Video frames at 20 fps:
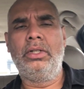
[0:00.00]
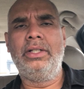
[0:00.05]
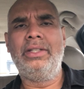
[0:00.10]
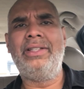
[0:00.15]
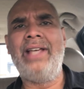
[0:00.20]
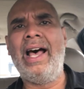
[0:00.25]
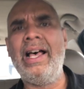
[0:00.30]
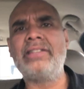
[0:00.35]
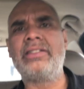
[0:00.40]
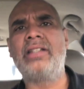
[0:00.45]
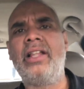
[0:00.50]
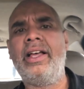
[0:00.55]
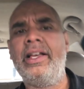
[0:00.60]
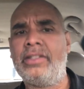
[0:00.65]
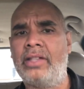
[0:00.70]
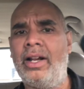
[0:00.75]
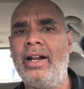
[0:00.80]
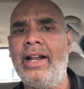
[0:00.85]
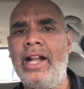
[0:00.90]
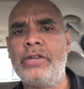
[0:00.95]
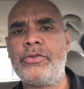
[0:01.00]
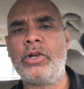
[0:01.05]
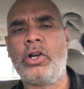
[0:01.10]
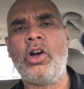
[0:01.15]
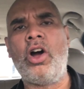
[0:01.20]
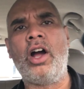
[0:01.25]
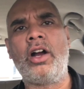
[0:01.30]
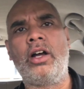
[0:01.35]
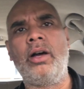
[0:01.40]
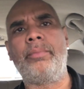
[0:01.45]
Tesla is an electric
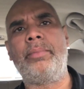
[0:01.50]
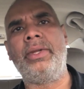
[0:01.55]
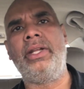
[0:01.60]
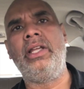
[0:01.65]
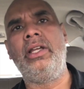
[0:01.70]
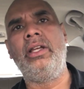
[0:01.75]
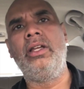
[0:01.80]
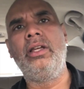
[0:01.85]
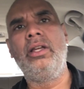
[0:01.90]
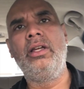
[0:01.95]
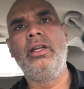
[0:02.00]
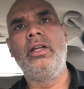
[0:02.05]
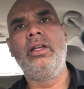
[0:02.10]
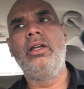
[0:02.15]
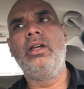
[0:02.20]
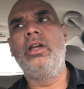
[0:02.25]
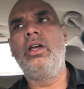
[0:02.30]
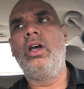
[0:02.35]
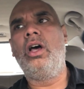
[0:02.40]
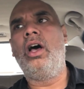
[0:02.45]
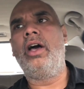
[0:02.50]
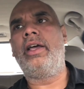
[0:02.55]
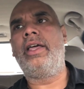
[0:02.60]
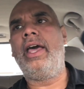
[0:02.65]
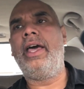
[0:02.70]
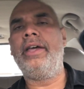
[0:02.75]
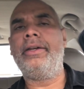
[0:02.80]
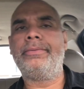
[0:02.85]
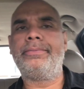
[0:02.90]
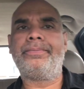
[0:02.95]
car company.
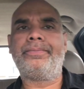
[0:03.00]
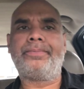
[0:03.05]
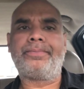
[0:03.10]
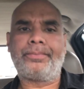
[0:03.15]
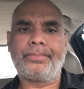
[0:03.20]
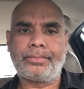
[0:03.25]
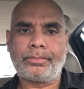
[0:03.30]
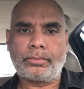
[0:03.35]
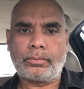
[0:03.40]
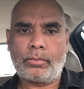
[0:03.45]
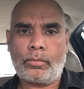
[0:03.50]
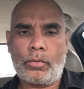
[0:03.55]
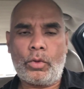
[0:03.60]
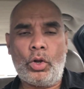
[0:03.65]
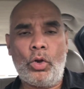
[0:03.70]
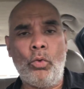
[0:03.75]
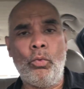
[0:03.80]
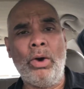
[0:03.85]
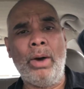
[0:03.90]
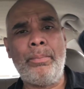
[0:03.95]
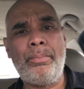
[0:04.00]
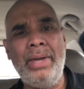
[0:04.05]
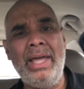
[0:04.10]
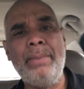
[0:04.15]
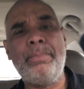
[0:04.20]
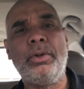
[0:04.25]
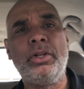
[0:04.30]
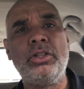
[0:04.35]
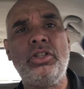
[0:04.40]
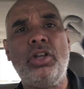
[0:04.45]
Okay? What
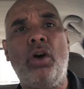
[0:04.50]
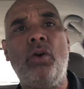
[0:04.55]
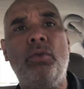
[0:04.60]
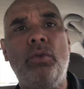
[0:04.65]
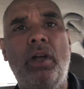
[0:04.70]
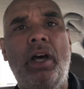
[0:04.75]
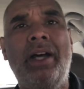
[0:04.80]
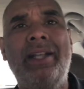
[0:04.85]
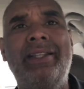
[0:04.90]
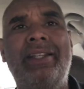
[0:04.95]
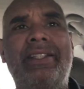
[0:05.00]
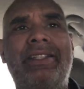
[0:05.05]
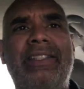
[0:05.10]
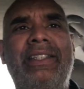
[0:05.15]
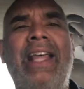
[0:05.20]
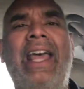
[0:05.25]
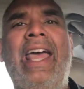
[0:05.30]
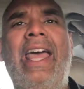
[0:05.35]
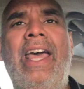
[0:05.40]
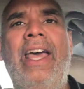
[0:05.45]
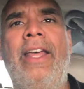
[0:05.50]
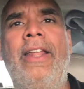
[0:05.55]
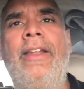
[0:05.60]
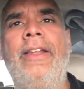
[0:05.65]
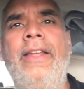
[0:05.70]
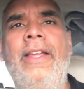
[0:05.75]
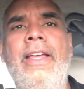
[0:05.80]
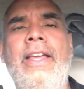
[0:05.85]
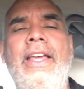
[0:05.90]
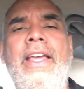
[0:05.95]
people don't understand
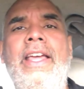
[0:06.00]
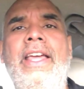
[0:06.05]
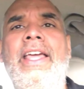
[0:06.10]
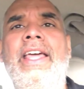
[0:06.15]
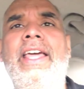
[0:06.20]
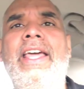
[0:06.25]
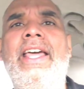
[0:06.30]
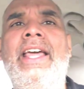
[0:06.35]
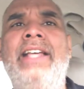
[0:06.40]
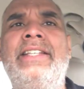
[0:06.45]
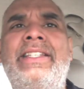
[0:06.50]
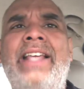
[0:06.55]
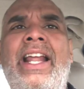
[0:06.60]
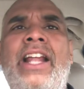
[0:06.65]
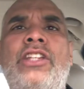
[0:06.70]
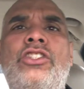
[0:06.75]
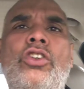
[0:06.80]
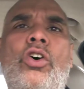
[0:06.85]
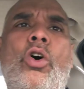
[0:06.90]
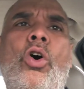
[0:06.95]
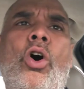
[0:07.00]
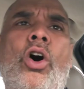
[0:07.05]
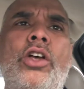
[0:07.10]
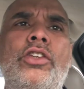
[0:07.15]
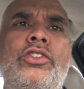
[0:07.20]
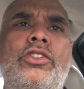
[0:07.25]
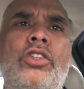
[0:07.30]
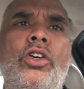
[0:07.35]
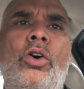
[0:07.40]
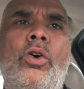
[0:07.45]
is that it's
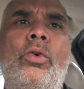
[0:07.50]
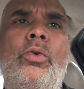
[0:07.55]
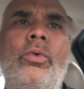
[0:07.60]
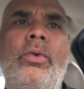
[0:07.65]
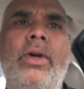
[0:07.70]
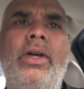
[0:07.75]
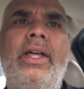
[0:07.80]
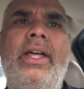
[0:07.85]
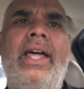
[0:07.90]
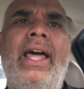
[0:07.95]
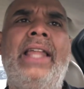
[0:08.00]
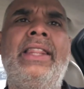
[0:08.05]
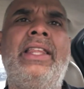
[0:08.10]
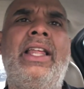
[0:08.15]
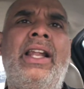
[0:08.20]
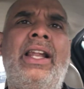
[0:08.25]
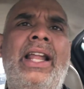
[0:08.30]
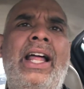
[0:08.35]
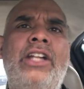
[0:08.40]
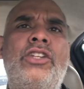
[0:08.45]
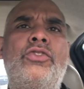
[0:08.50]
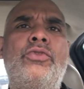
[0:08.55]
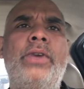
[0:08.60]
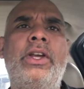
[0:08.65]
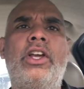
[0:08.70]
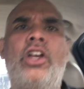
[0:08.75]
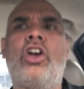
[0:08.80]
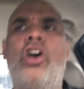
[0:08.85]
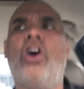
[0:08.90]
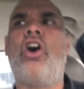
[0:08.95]
also an
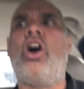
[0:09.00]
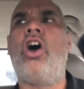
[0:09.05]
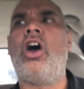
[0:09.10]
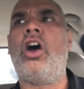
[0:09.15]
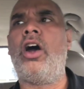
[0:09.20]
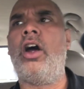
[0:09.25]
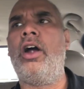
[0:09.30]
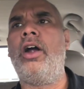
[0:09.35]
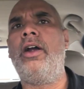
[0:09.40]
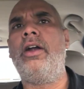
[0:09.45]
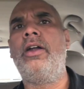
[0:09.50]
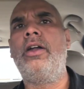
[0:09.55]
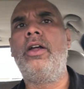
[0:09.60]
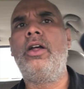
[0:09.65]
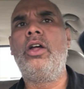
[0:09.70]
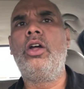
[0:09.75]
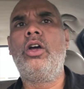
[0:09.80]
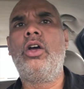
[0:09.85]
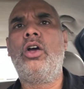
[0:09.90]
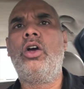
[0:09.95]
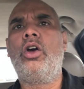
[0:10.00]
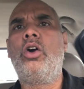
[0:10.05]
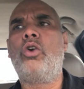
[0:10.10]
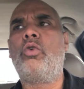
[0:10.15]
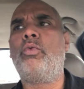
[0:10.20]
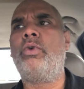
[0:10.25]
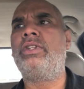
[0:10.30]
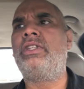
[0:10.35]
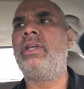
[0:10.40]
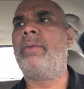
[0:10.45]
electric car
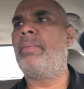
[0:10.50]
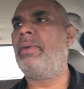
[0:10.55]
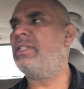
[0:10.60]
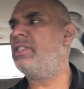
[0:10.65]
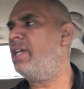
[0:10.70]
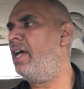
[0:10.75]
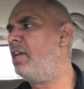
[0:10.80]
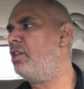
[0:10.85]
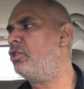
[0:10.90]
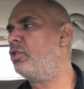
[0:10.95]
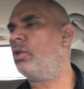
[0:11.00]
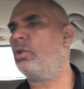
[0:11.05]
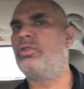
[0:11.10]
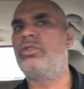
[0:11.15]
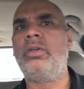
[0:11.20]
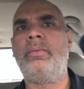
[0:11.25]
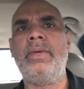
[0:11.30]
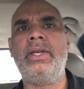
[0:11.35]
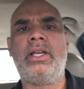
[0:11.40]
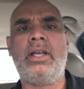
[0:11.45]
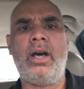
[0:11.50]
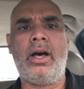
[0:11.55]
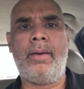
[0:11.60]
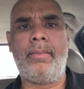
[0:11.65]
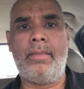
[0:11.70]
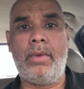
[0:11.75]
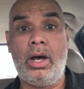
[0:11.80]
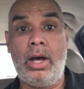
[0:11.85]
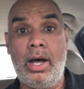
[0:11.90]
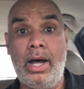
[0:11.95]
with the potential to
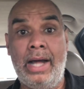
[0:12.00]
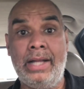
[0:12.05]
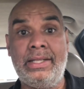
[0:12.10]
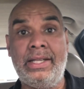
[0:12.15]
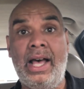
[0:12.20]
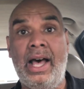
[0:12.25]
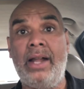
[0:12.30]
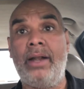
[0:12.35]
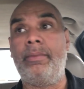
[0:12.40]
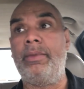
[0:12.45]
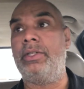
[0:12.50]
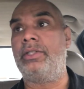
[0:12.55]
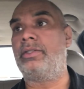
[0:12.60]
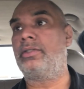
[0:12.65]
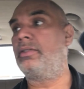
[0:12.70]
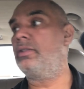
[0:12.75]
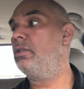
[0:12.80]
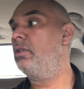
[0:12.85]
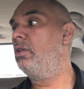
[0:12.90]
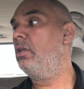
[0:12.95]
become autonomous.